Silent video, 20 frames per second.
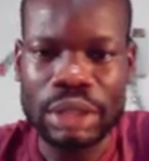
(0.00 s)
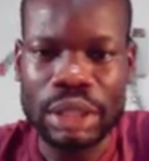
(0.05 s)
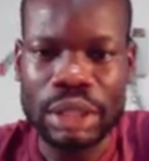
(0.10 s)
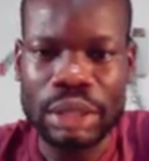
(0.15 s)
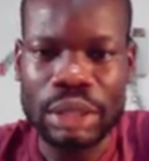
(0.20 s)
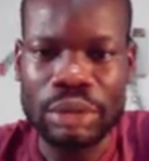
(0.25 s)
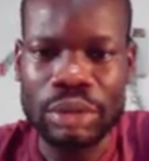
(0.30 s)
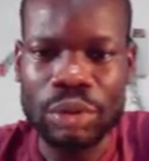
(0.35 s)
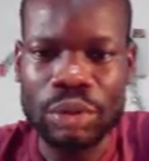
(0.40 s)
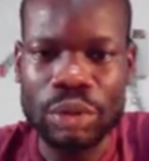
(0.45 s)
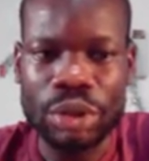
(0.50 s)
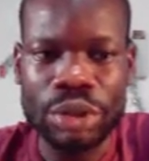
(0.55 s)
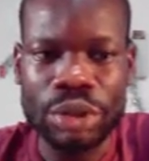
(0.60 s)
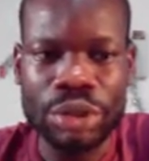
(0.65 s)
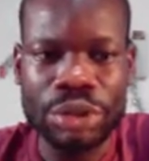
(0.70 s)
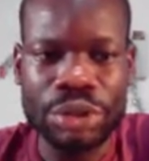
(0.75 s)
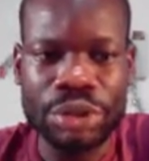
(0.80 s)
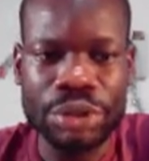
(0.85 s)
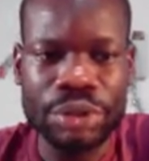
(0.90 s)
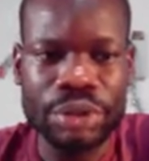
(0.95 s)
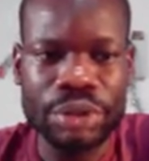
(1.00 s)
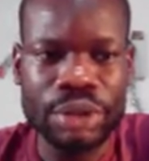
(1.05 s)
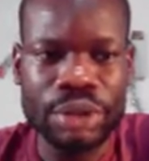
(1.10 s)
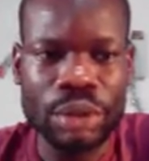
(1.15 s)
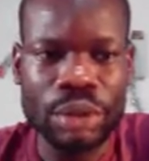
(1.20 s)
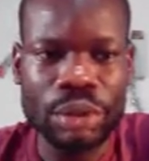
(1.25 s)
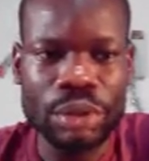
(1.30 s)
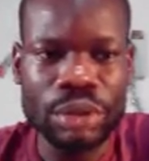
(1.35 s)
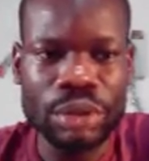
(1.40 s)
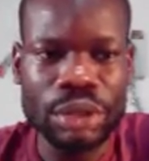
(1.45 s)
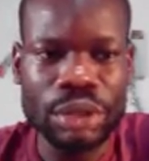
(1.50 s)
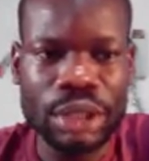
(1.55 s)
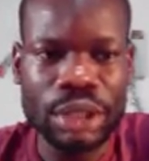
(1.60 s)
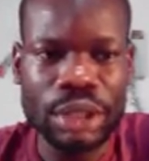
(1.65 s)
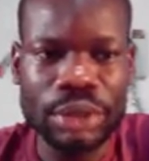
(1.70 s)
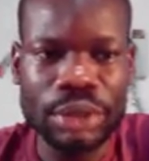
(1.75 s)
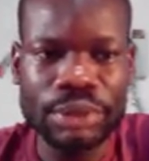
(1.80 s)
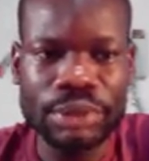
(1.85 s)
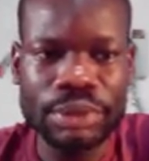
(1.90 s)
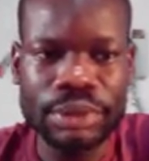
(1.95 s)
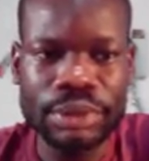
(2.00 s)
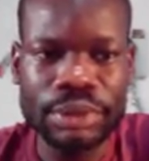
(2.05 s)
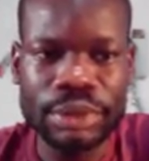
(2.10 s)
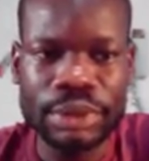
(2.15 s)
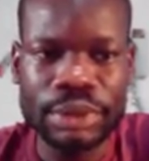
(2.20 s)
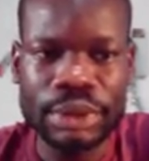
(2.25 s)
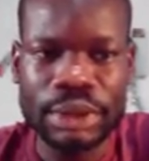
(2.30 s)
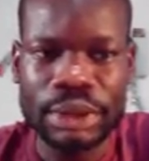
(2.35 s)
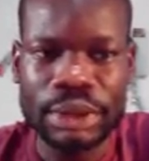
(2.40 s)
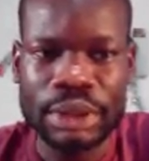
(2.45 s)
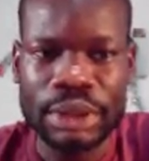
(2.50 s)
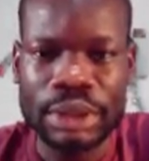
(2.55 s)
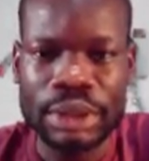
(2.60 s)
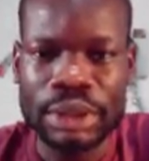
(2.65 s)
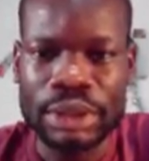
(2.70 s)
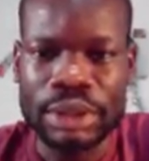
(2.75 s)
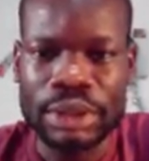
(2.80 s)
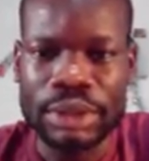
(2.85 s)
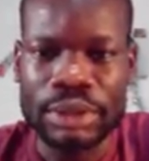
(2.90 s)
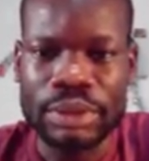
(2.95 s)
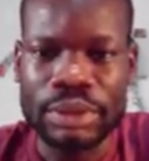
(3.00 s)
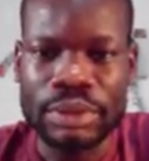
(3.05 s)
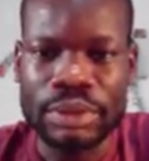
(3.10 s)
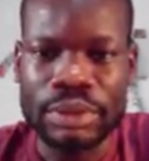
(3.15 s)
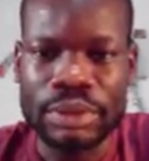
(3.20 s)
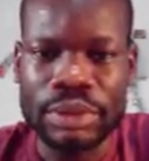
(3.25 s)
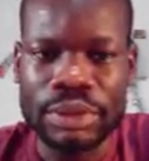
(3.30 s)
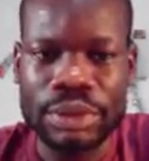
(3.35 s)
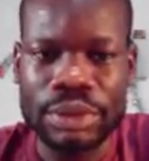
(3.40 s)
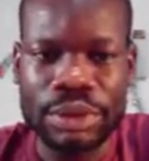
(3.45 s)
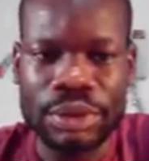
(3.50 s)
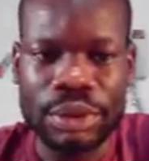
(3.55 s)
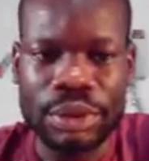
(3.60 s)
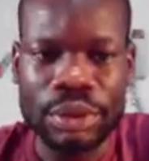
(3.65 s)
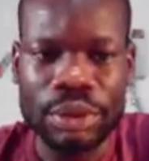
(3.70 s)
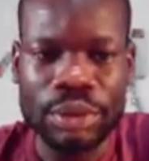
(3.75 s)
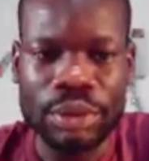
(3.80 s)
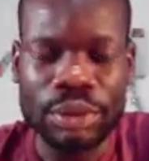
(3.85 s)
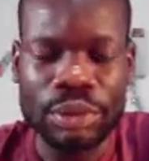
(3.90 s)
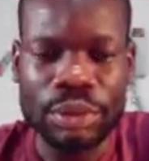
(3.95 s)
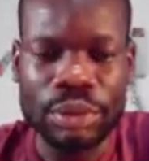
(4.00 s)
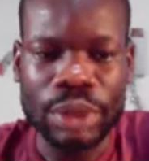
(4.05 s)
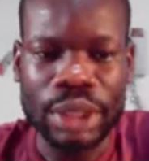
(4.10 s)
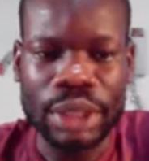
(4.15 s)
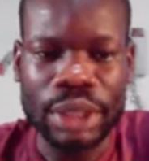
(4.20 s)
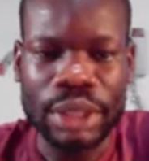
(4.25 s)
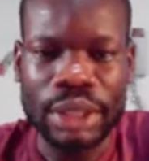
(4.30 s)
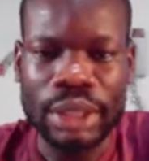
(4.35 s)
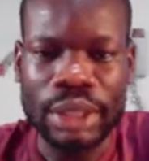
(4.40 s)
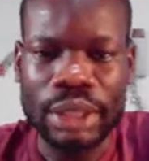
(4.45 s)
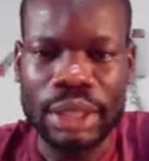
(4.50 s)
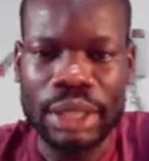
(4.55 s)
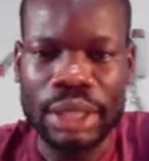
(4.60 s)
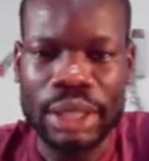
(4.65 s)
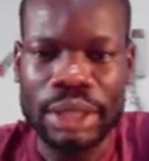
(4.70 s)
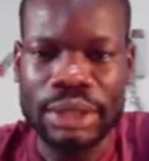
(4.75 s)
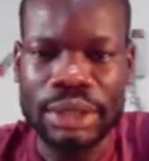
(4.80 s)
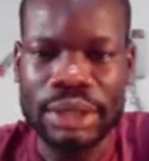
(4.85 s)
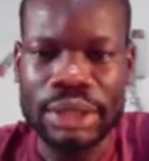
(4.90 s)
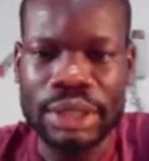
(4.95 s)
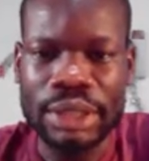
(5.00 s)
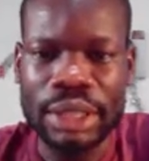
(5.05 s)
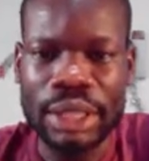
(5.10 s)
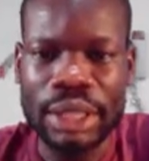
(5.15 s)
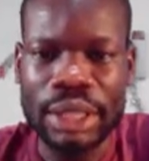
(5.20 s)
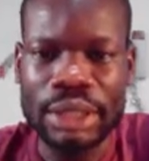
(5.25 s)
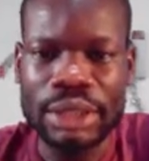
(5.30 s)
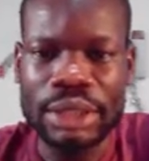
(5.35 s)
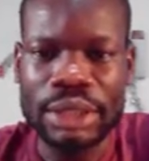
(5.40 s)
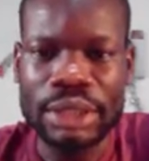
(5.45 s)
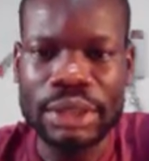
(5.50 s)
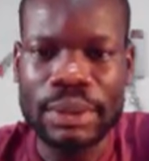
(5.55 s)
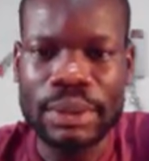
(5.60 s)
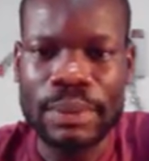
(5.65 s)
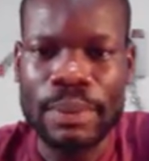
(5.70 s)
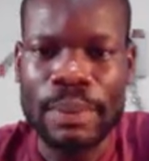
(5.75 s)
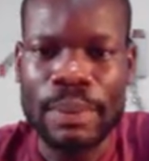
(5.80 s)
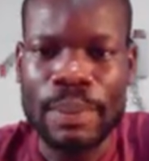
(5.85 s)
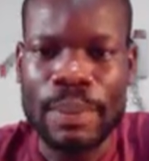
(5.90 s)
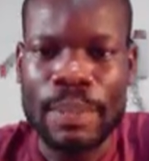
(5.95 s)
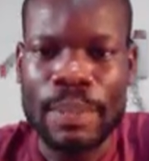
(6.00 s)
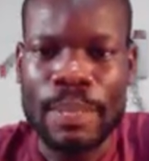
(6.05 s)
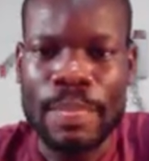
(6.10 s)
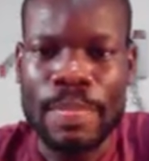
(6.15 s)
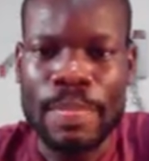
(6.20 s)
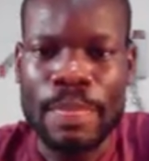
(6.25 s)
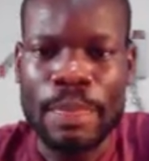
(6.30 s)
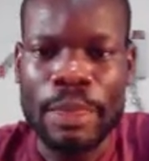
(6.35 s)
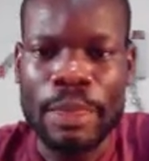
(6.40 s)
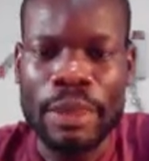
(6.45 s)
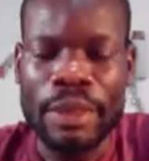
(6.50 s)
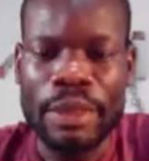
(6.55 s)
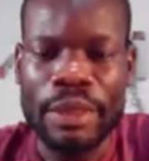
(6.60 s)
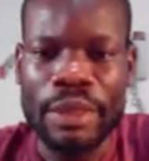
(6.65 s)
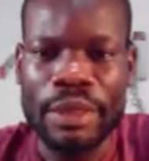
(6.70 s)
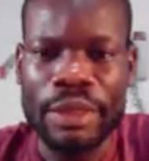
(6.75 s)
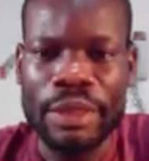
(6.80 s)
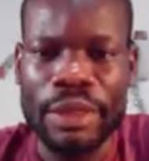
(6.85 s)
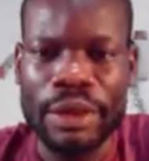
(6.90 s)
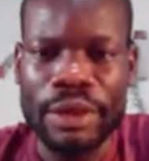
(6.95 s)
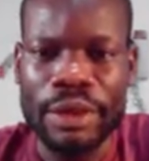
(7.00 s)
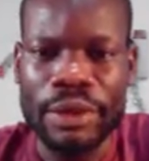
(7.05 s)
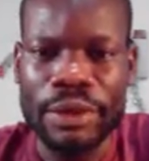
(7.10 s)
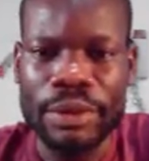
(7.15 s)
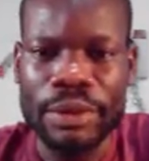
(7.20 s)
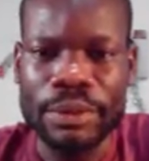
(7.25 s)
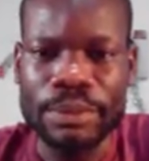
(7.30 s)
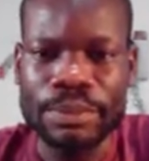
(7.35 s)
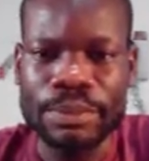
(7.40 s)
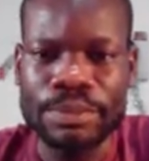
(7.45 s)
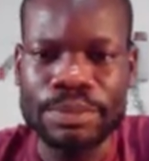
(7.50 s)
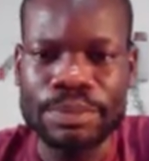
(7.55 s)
I'm going to walk you through the code now. So we can see that the